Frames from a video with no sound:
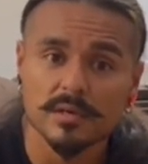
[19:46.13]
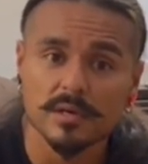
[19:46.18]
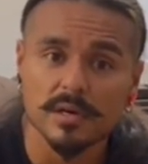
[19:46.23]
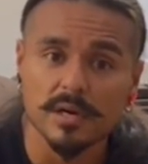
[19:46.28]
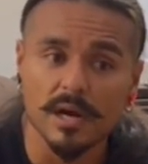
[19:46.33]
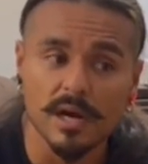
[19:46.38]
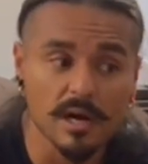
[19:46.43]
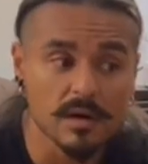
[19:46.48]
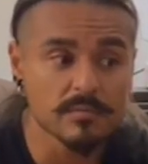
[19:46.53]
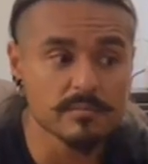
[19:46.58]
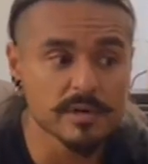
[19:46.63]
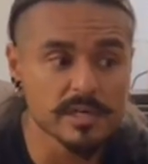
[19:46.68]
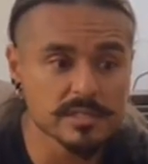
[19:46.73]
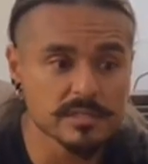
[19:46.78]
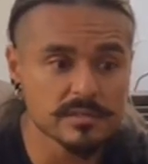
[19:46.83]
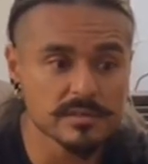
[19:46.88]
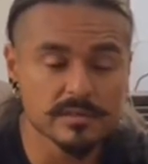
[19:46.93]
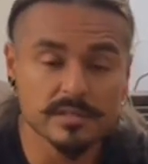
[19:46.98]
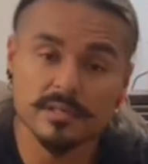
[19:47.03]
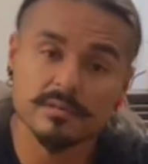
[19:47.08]
How
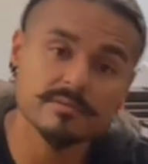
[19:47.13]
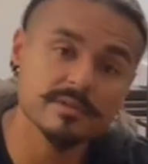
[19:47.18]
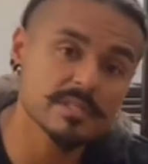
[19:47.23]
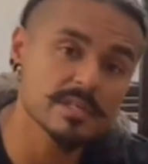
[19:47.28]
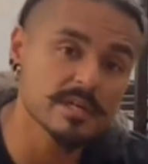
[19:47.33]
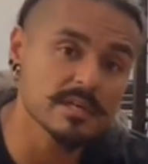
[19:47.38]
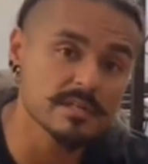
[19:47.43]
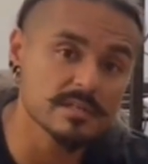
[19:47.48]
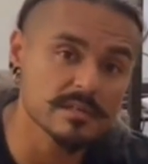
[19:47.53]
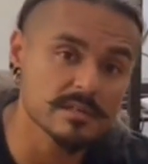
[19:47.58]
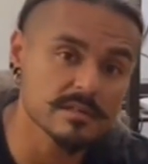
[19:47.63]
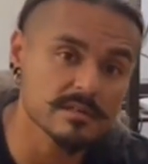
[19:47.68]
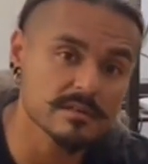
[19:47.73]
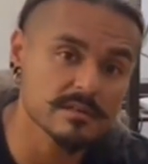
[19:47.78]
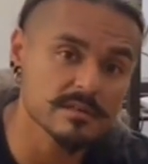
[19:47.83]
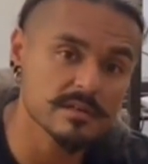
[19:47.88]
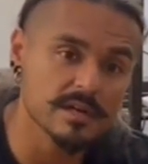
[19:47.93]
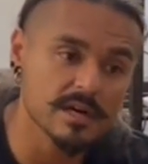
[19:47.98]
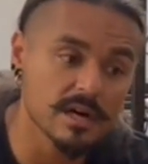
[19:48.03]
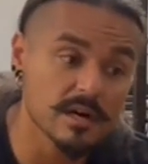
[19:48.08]
much are they retaining?
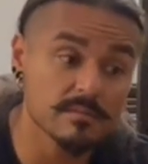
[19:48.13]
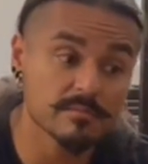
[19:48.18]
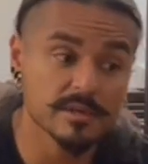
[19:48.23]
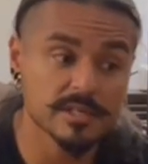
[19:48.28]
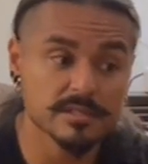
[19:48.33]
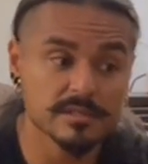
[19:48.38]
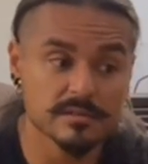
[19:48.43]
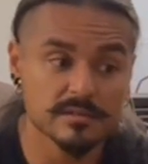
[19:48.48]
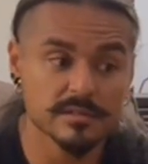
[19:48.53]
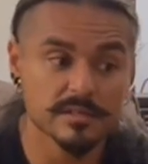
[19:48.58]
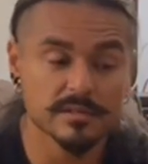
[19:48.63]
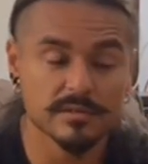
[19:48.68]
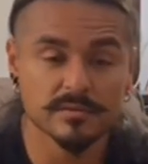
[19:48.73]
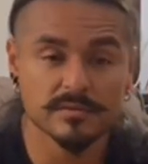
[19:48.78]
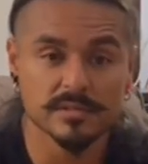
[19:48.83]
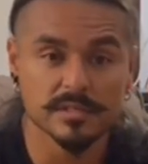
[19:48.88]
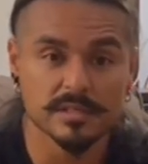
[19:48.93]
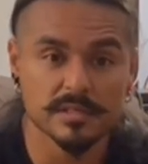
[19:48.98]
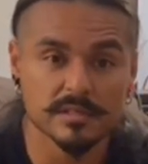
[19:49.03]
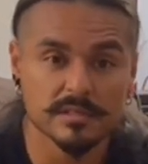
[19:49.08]
How much are they
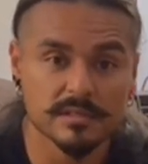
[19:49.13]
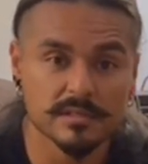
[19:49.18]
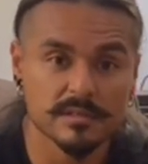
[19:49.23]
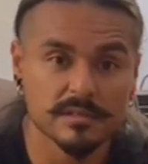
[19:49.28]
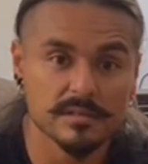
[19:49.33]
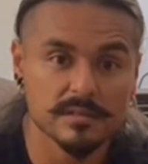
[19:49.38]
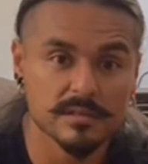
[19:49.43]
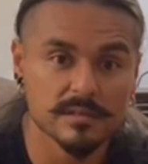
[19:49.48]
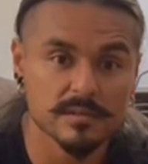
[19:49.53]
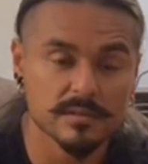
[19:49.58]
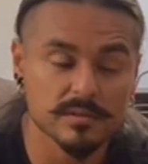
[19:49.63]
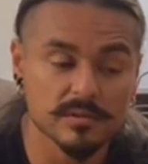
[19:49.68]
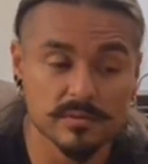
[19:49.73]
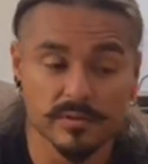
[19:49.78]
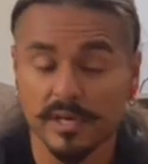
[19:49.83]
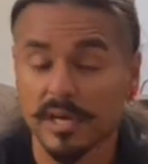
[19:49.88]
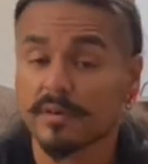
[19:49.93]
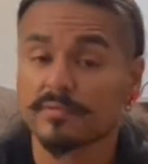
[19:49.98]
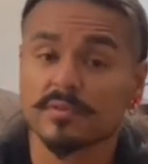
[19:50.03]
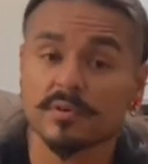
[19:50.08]
using it? Do
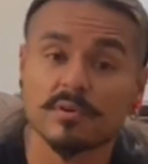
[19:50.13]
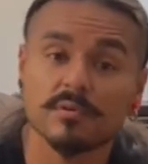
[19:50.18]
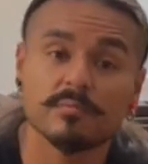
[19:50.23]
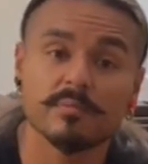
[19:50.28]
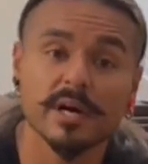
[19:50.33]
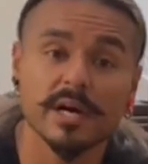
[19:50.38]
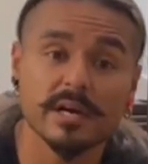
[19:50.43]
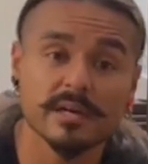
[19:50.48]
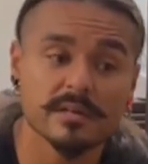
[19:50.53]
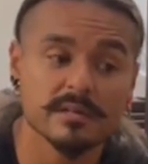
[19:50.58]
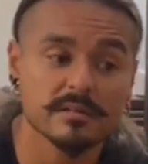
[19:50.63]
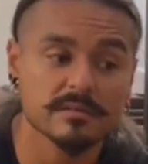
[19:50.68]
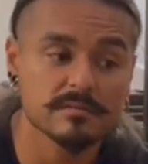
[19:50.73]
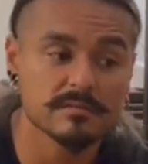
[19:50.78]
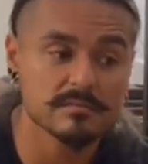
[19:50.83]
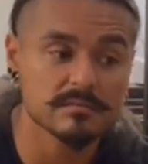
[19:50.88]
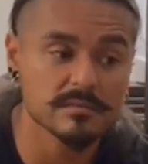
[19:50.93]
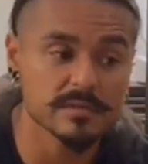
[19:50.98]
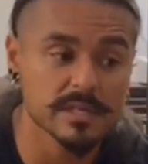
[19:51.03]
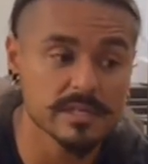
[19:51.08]
we have to go back
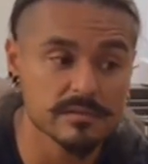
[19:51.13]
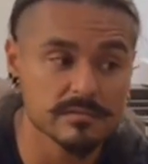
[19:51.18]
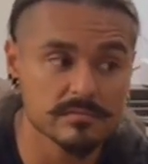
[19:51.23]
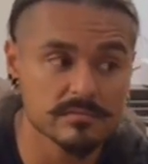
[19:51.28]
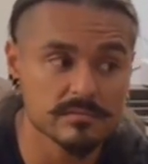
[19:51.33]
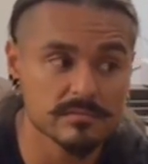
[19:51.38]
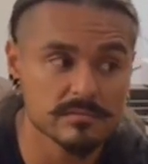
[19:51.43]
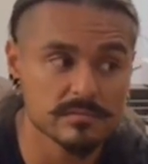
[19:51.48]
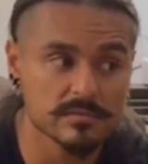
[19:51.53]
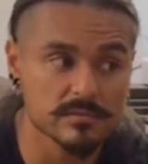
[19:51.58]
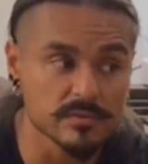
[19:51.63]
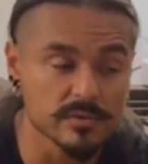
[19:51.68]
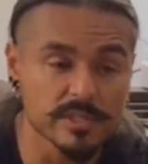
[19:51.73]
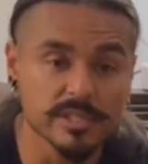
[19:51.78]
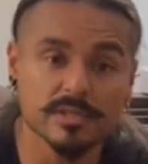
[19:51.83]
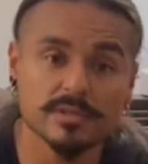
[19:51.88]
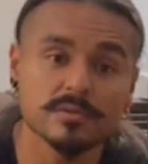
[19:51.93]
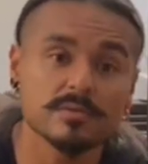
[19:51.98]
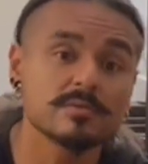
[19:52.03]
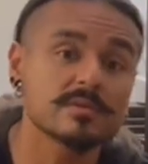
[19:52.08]
and
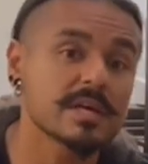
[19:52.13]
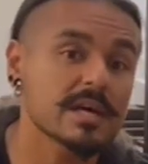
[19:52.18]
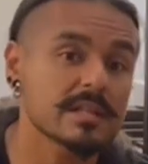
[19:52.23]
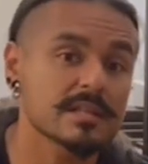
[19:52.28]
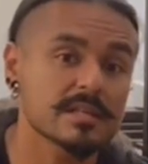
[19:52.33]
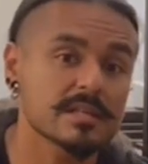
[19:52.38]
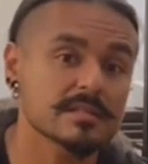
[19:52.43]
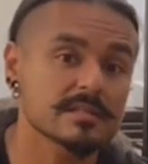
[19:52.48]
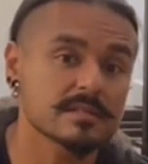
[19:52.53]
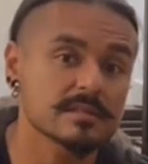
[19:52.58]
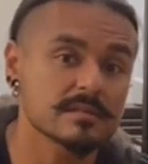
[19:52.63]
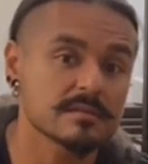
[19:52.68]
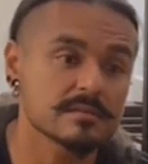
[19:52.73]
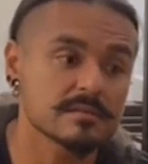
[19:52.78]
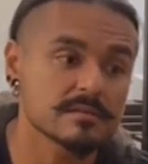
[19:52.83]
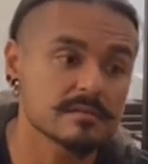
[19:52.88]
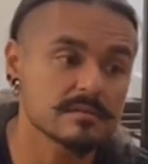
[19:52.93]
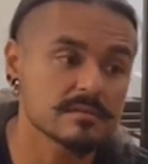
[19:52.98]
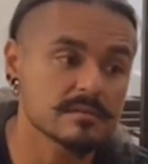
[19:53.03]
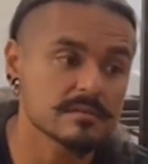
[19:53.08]
redo that
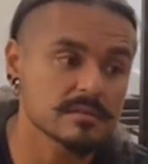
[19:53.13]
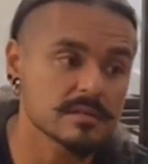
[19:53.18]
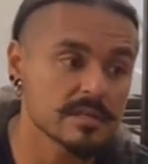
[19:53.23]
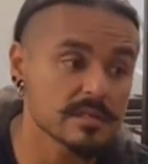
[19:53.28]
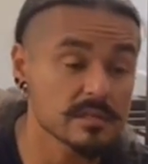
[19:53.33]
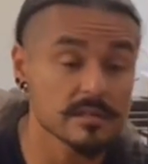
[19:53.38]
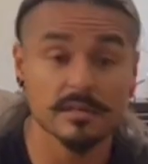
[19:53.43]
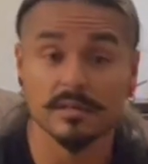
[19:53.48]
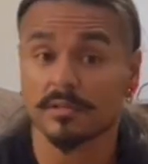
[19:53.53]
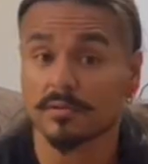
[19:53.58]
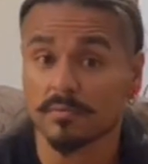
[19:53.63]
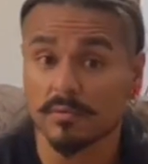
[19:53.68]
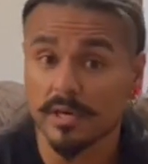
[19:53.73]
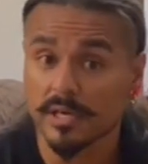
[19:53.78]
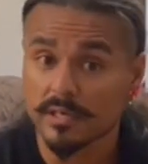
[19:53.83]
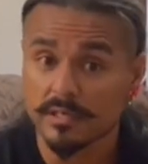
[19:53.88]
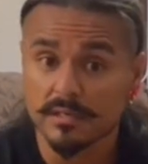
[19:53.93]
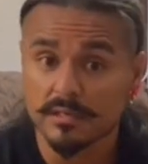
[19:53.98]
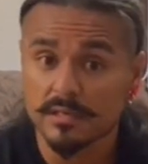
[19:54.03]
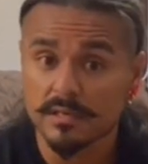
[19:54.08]
lesson in another
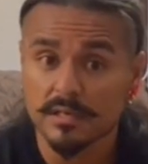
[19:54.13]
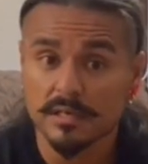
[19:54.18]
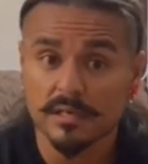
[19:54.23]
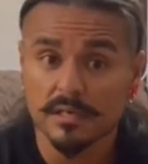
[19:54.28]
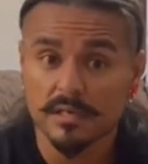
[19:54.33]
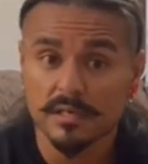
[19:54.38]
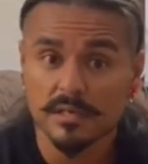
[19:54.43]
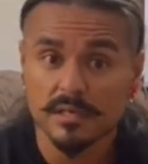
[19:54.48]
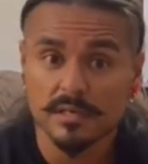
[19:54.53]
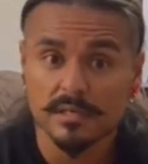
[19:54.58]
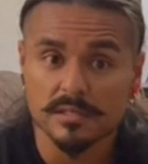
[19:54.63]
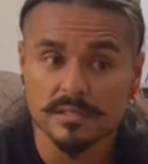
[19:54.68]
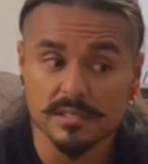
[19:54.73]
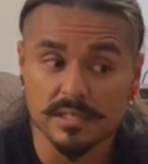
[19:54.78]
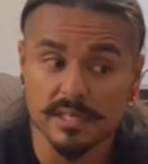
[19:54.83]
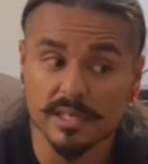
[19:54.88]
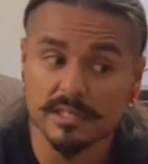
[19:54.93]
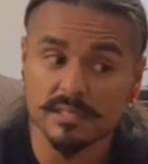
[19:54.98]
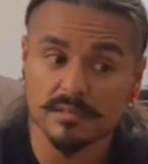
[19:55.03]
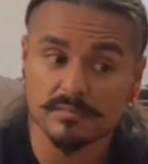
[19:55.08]
way to
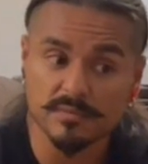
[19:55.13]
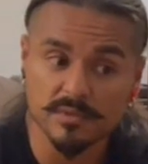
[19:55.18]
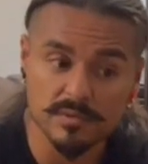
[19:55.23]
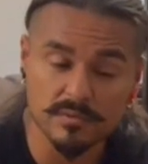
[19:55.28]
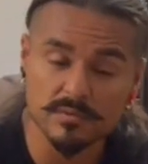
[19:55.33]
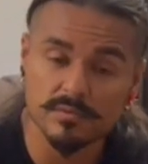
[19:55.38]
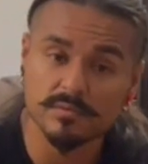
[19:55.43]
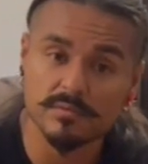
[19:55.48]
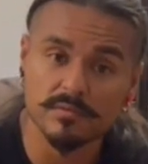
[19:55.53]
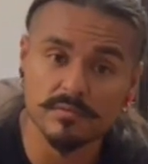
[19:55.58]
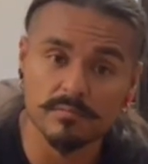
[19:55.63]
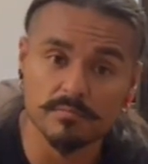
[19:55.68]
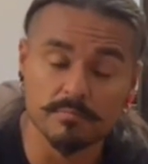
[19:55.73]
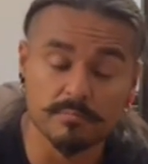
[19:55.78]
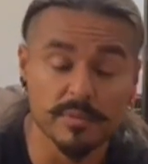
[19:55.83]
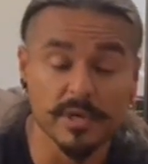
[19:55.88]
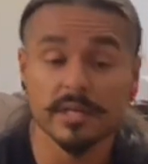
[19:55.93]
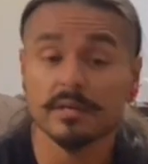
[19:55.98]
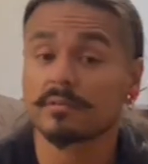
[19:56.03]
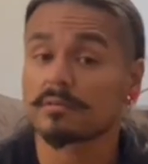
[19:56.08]
get them to
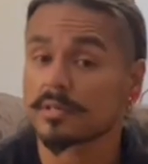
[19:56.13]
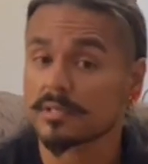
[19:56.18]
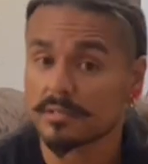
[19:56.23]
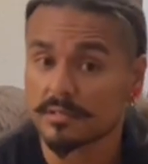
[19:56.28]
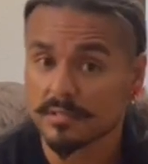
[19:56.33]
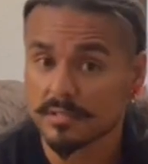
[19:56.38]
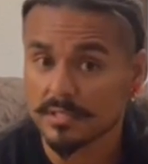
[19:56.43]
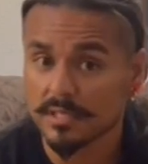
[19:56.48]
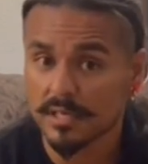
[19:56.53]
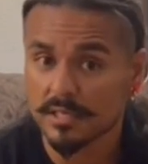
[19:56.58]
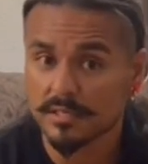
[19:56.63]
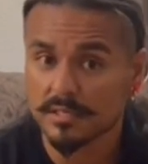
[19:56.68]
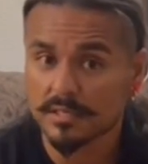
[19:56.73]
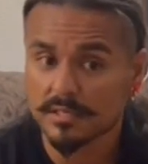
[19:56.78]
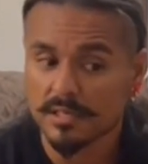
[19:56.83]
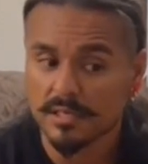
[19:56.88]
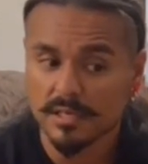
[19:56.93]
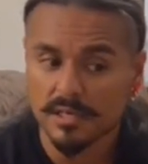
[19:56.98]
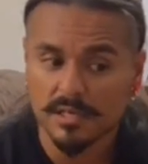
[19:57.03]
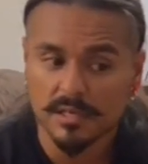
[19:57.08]
better understand it?
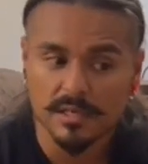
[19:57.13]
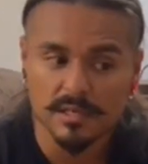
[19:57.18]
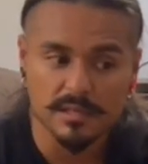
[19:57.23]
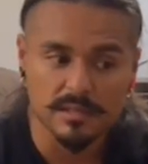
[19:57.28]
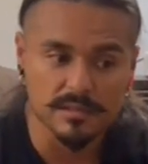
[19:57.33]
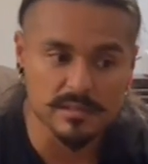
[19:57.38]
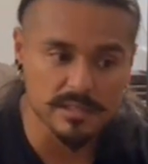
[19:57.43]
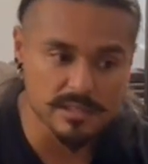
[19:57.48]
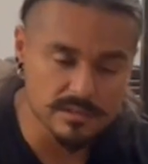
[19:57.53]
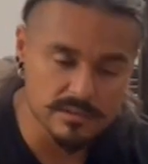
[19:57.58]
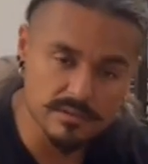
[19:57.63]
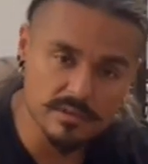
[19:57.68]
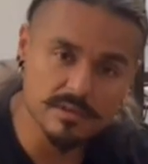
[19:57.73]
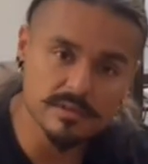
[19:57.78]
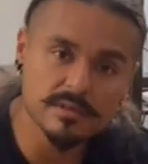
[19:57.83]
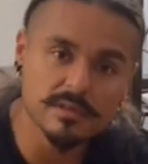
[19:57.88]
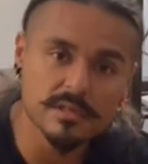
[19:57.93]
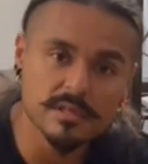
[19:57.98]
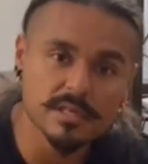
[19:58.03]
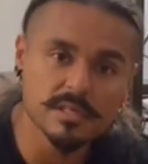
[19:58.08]
These are all
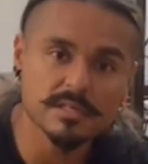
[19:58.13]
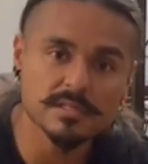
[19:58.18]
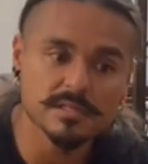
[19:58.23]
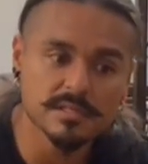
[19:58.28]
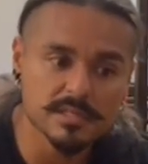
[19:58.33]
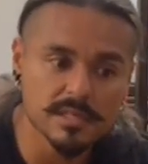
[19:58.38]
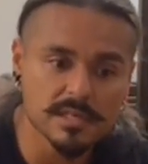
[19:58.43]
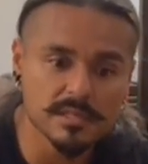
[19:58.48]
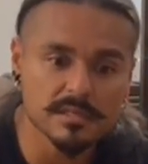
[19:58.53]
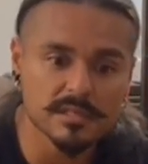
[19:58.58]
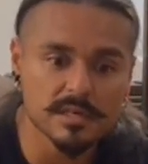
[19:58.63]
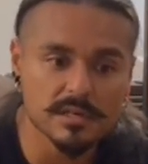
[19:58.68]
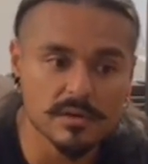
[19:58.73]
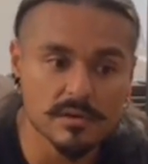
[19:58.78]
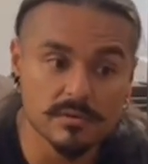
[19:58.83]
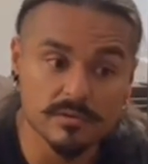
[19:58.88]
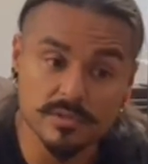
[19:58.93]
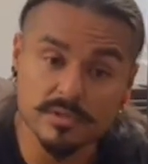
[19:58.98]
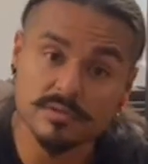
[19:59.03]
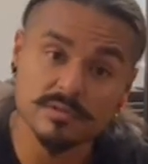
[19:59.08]
the things then that
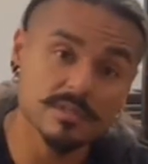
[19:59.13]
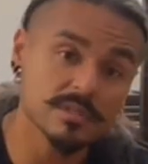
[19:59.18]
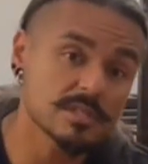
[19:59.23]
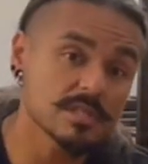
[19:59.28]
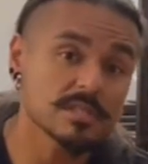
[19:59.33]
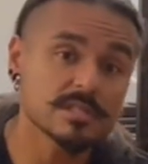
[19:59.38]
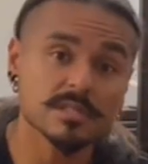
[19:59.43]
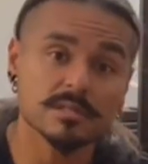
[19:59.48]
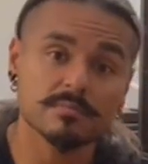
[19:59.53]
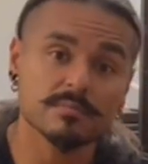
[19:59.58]
go into the teaching